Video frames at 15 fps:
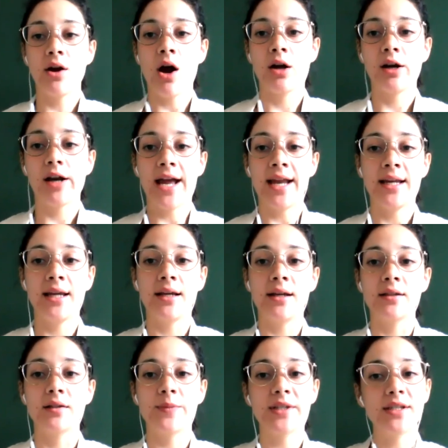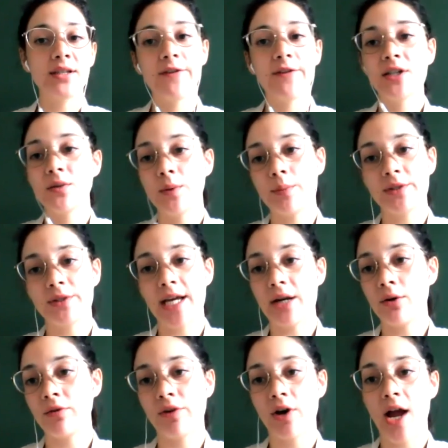are any specific sweet
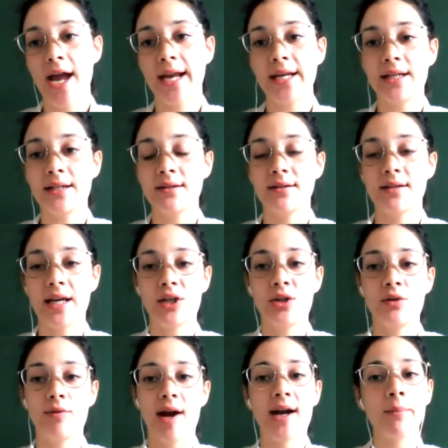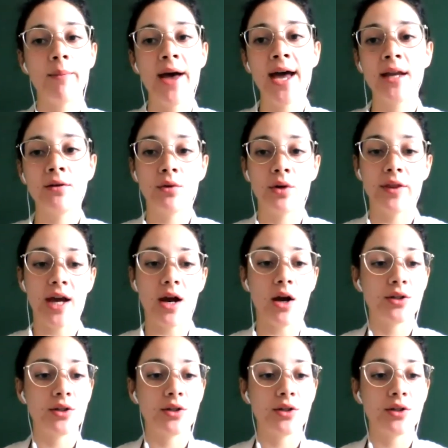potato varieties that you recommend or that